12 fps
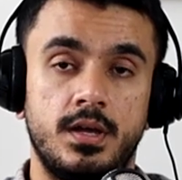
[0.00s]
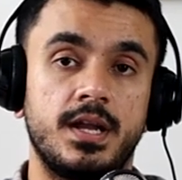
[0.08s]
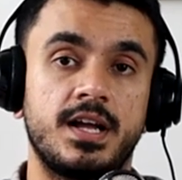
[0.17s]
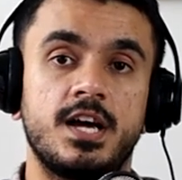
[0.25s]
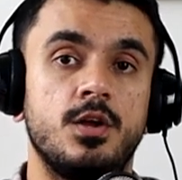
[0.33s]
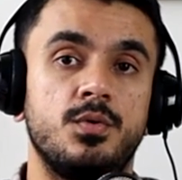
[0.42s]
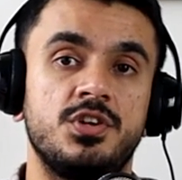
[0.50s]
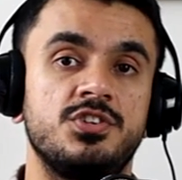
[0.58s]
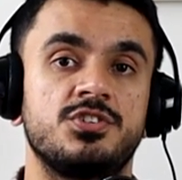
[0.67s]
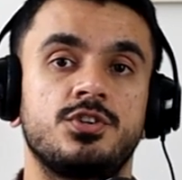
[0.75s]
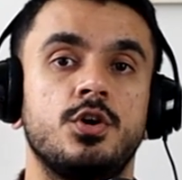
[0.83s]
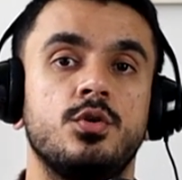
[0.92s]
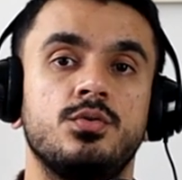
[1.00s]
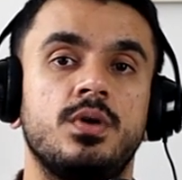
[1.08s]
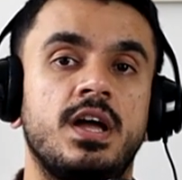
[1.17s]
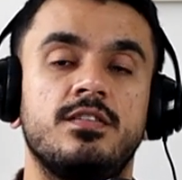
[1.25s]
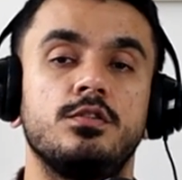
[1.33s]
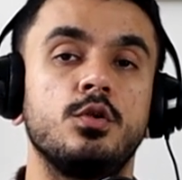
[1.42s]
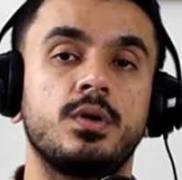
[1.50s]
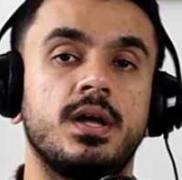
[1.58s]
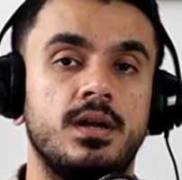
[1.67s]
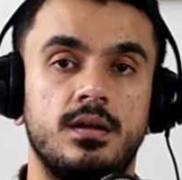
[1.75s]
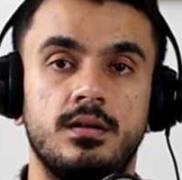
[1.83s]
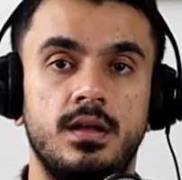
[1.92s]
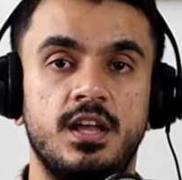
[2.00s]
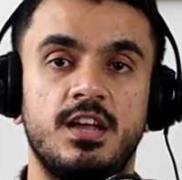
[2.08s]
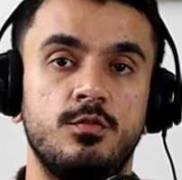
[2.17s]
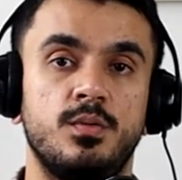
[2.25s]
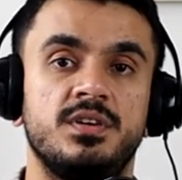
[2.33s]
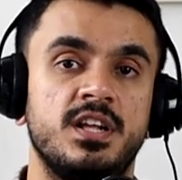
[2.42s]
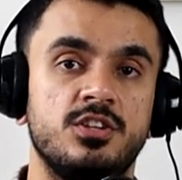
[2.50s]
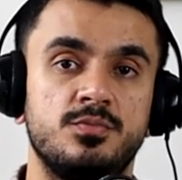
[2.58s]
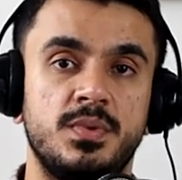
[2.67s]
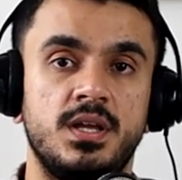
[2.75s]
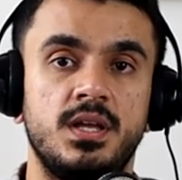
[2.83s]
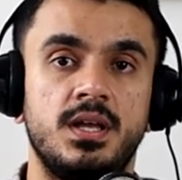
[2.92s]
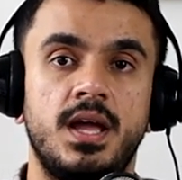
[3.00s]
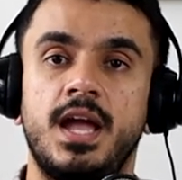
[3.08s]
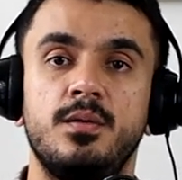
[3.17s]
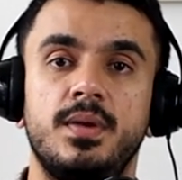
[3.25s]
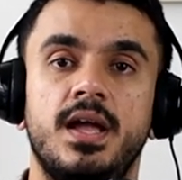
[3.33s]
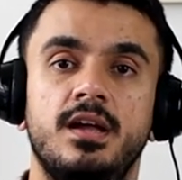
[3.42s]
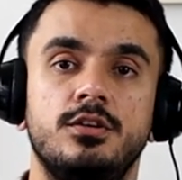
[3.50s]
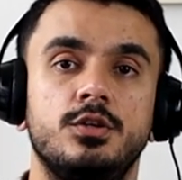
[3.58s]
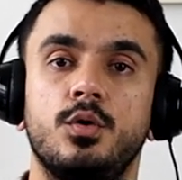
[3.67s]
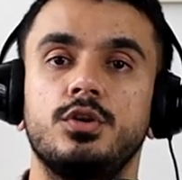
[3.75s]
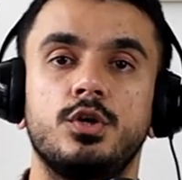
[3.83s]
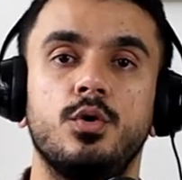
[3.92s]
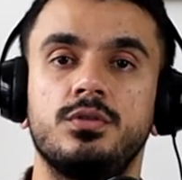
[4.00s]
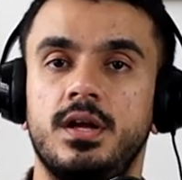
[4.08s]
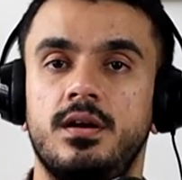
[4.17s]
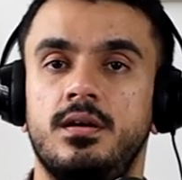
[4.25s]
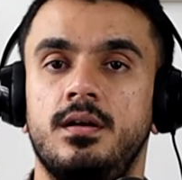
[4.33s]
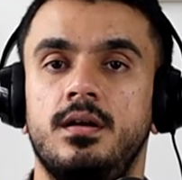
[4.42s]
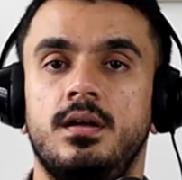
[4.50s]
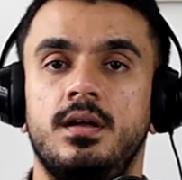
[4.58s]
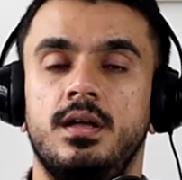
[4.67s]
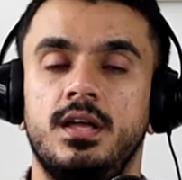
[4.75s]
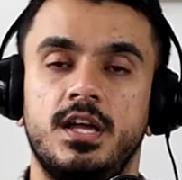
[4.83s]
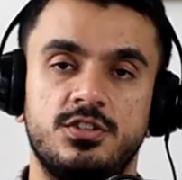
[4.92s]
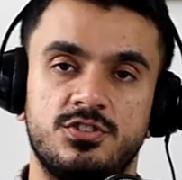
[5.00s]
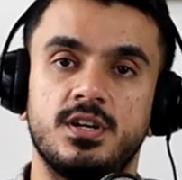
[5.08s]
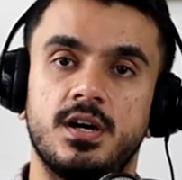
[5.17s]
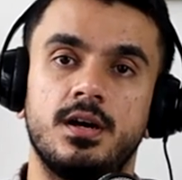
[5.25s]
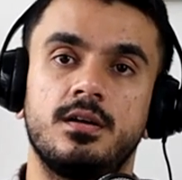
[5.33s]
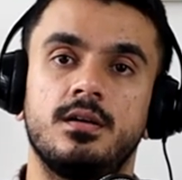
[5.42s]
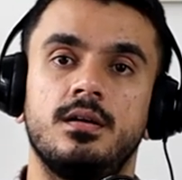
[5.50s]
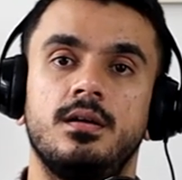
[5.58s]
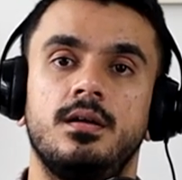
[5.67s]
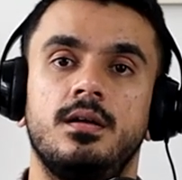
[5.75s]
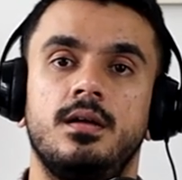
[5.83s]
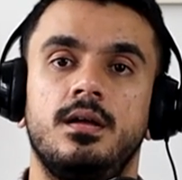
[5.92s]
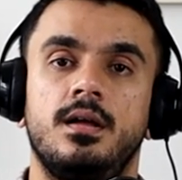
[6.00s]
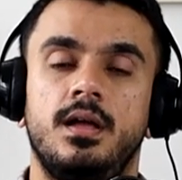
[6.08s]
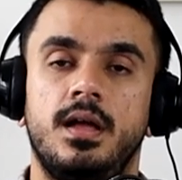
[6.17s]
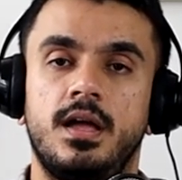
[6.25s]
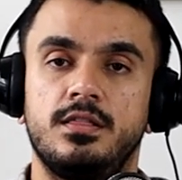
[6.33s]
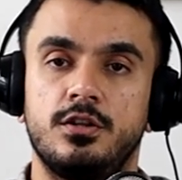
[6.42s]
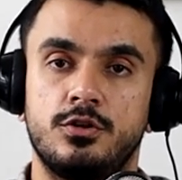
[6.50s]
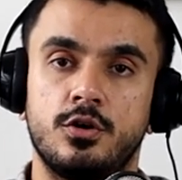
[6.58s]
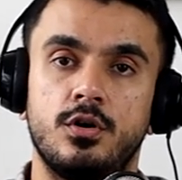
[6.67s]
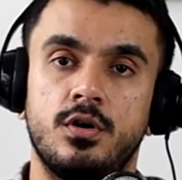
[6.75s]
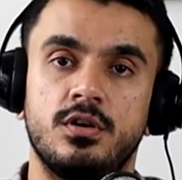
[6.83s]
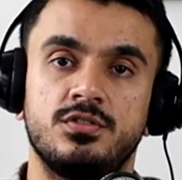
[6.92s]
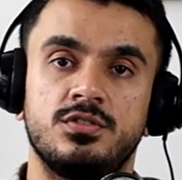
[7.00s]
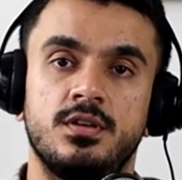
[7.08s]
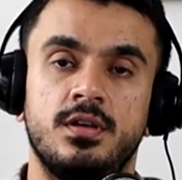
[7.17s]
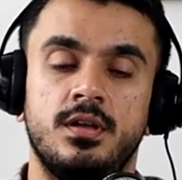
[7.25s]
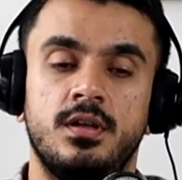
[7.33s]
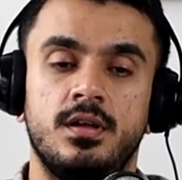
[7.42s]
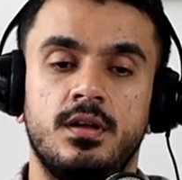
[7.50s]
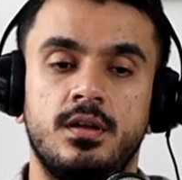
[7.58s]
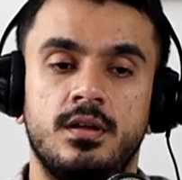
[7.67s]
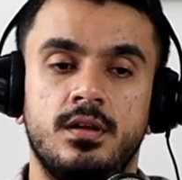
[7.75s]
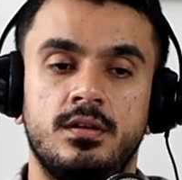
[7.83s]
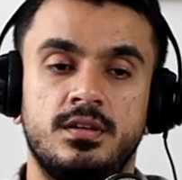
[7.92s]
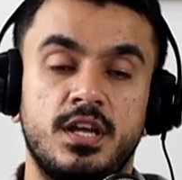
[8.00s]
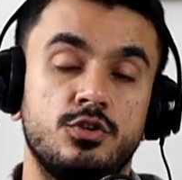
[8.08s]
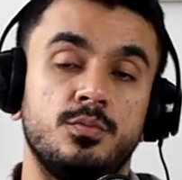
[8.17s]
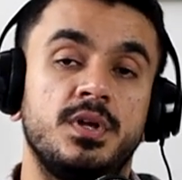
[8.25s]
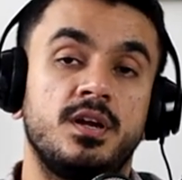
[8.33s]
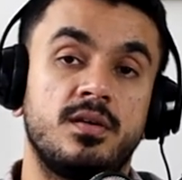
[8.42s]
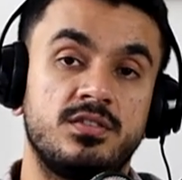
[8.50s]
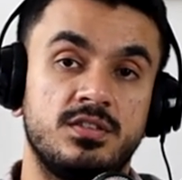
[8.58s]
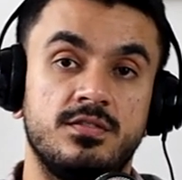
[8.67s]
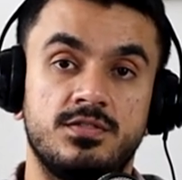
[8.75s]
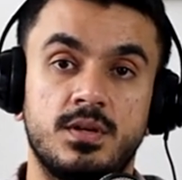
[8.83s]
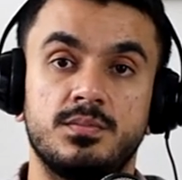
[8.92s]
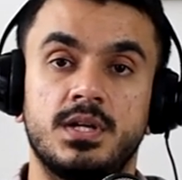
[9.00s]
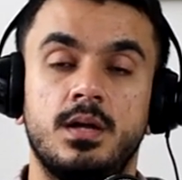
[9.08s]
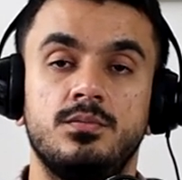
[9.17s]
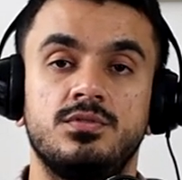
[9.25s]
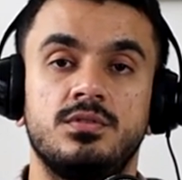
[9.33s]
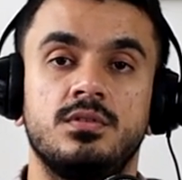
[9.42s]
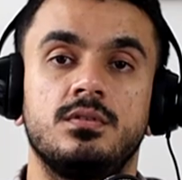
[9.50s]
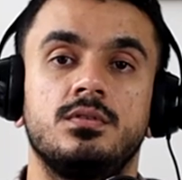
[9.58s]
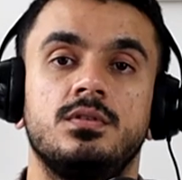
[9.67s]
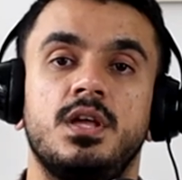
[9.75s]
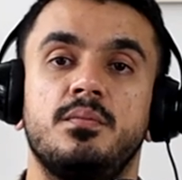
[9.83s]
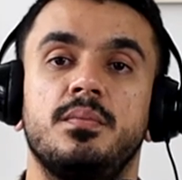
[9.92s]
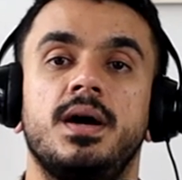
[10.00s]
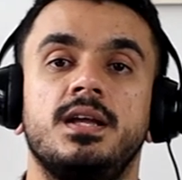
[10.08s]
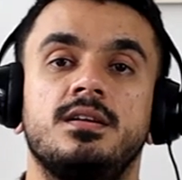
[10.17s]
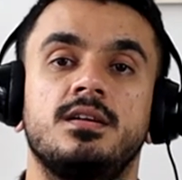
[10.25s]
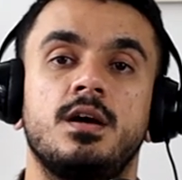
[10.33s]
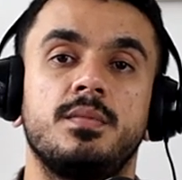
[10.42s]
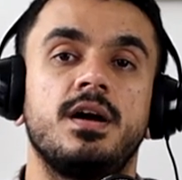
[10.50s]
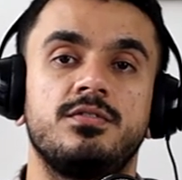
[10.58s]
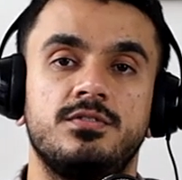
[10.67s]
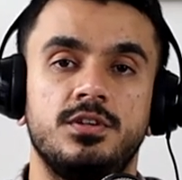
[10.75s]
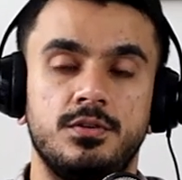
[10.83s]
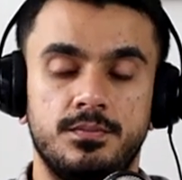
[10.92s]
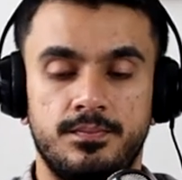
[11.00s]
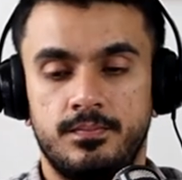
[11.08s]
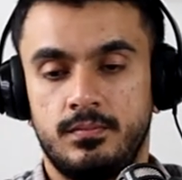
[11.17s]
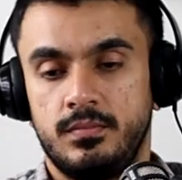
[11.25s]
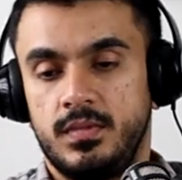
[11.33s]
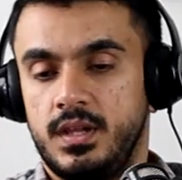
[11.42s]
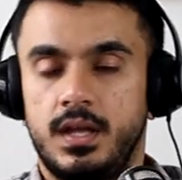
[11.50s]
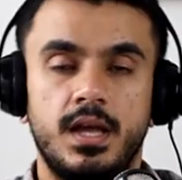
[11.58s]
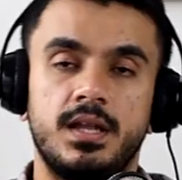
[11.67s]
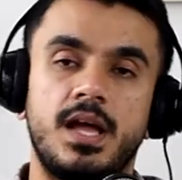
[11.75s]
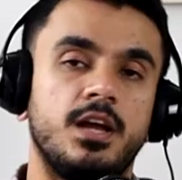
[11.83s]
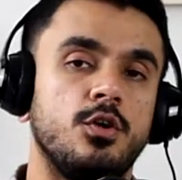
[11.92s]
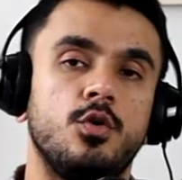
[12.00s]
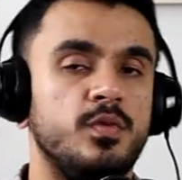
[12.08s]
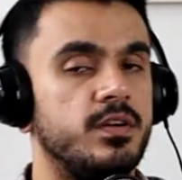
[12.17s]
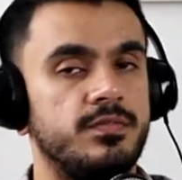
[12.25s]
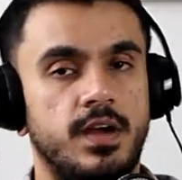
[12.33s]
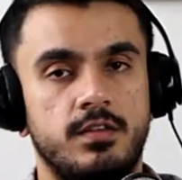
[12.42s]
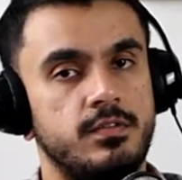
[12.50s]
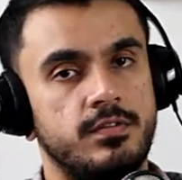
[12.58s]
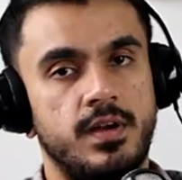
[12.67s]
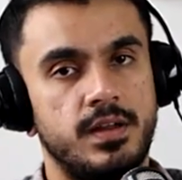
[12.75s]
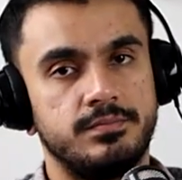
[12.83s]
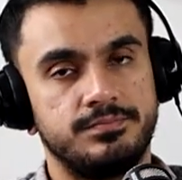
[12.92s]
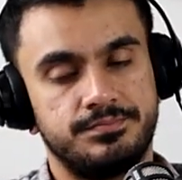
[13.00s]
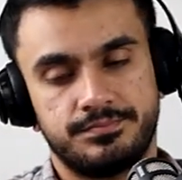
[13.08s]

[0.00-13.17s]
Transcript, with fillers: and I kind of want to just go have a look at it. And everyone tells me, hey man, don't go there. It's dark. And the dogs tend to be aggressive sometimes. They might come after you. And I go, we're fine, we're fine.